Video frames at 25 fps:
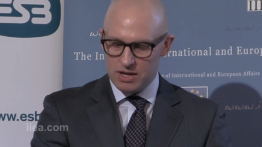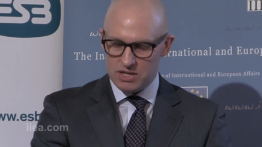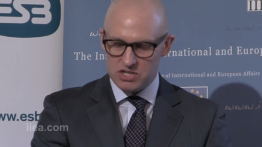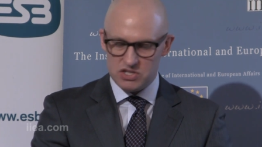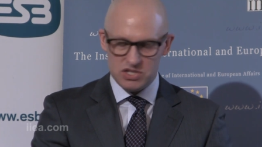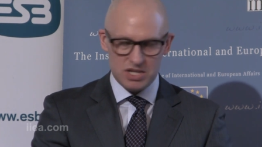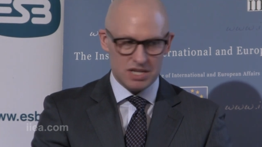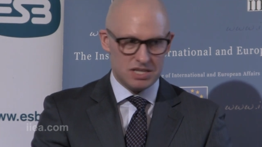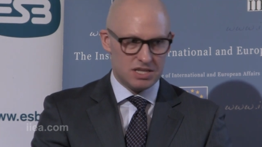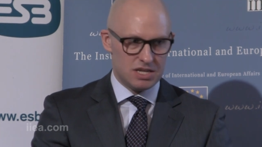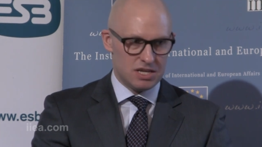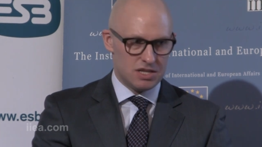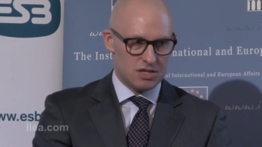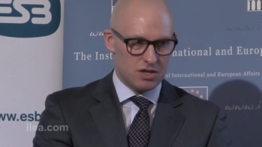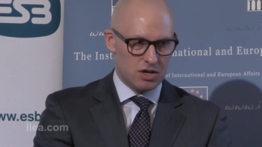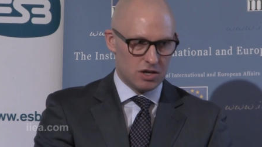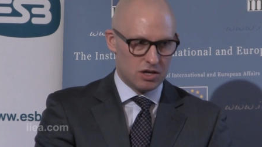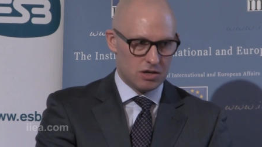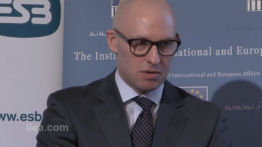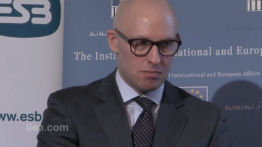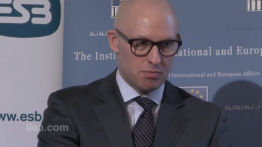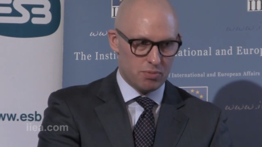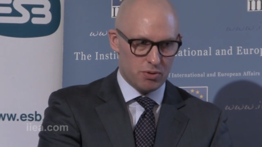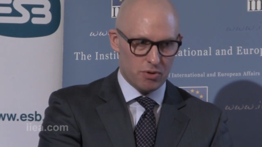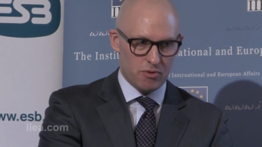a city
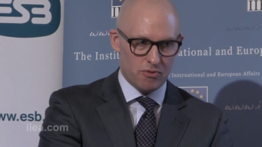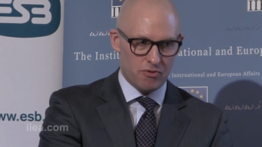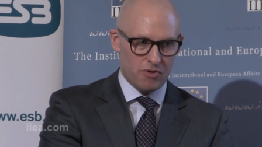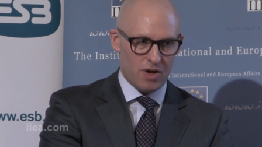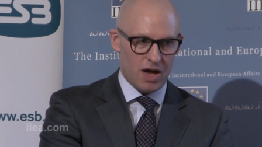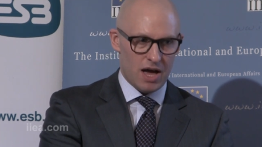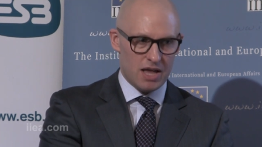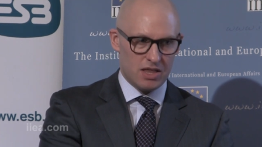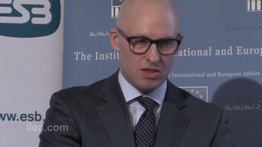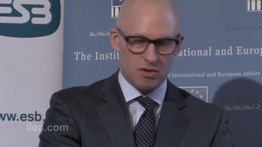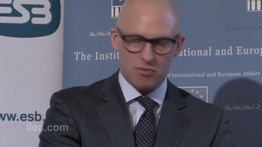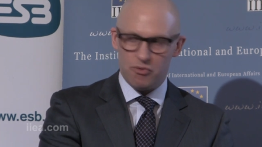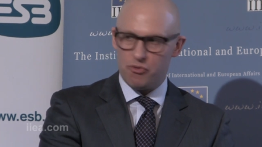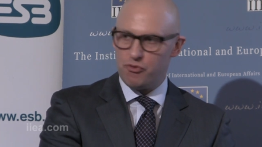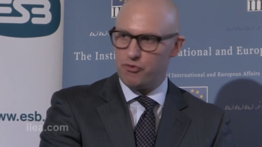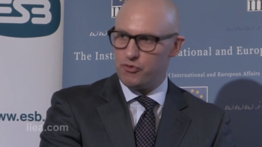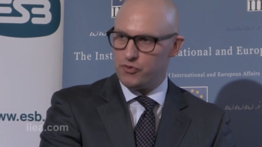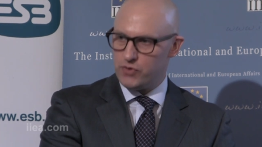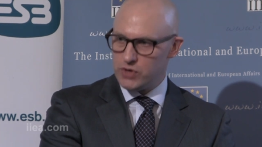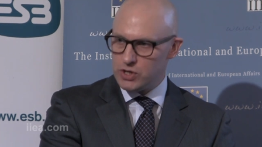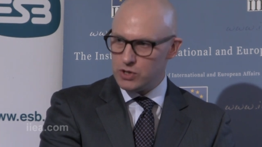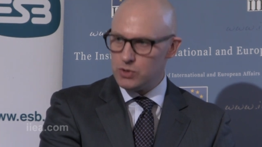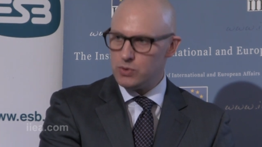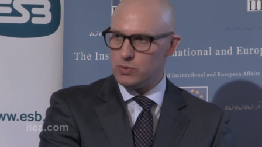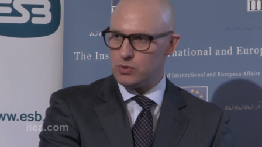that can provide the
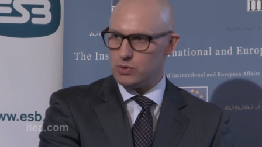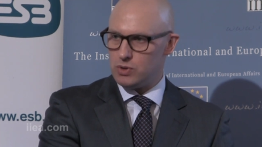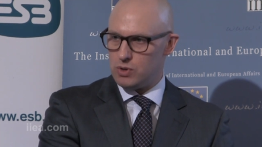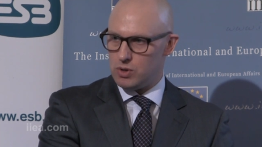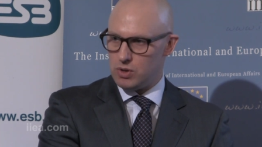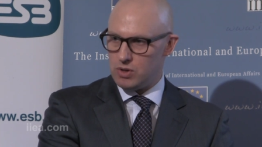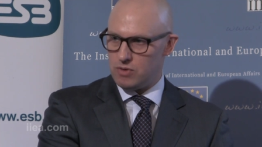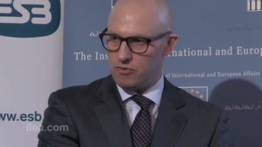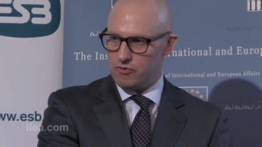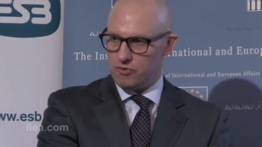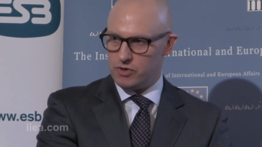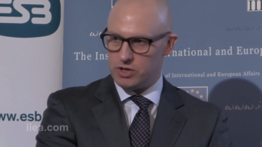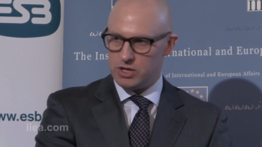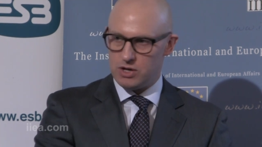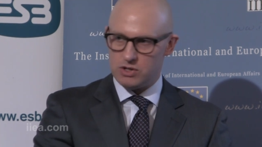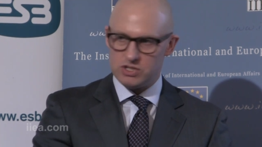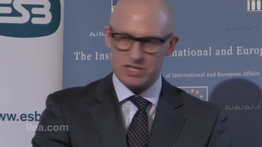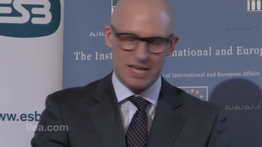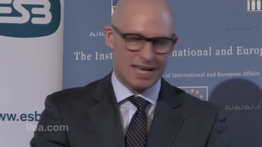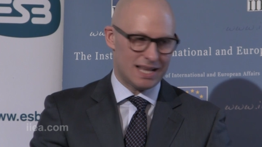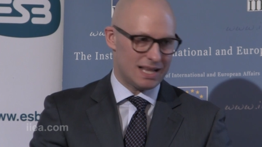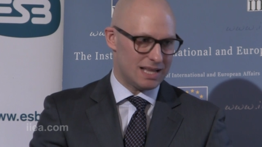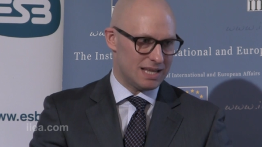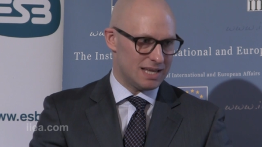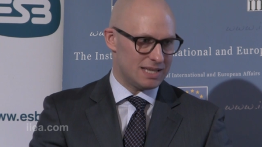fuel for
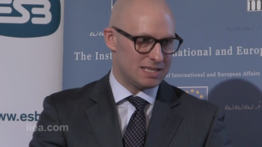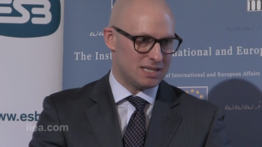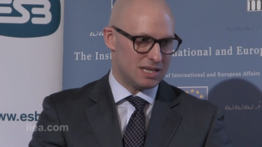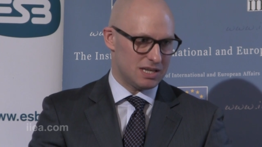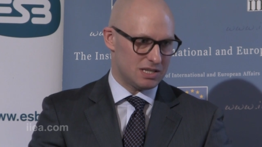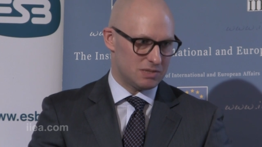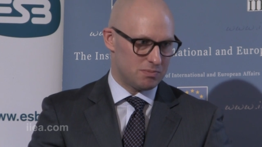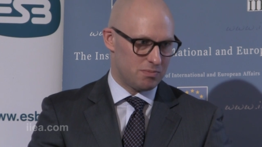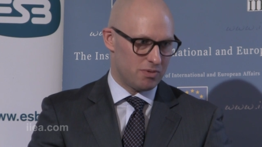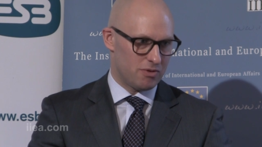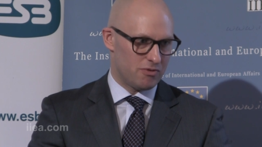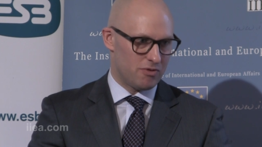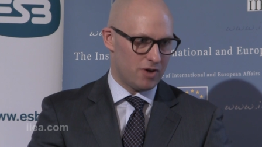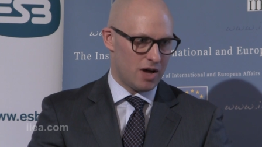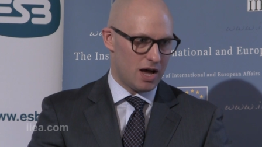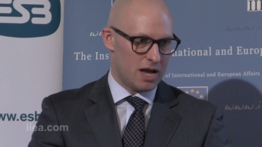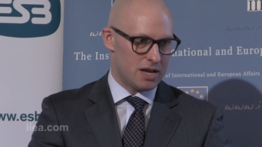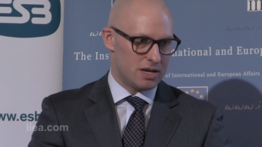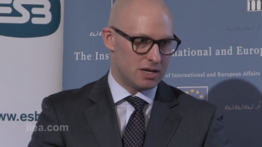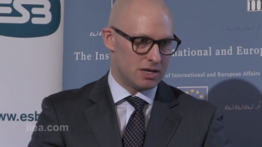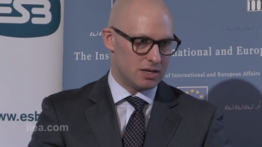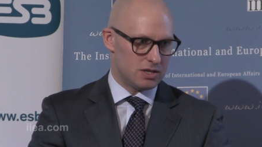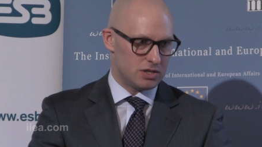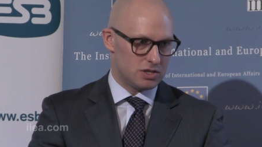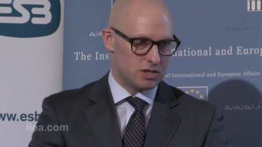those analytics
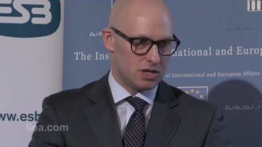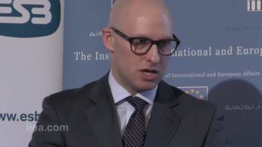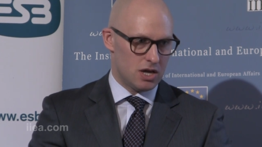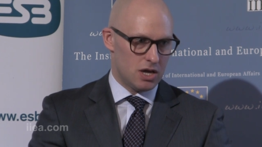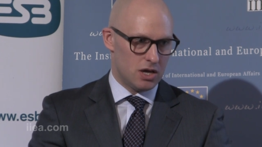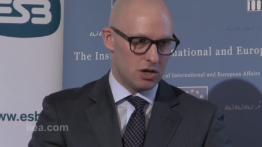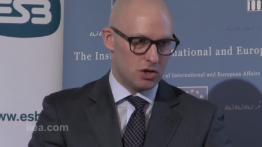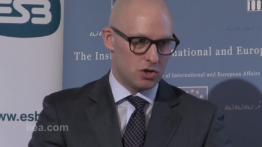providers